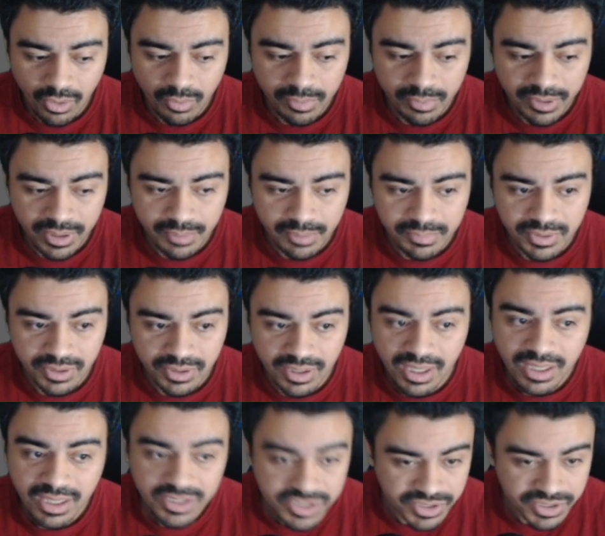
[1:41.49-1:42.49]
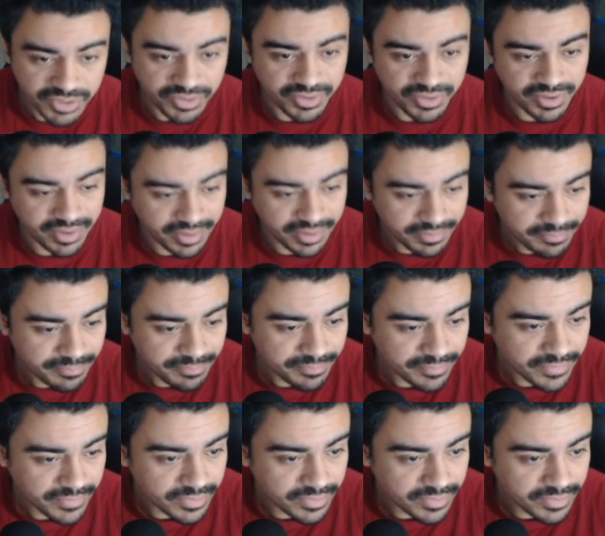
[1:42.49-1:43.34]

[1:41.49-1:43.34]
open up your launcher thing,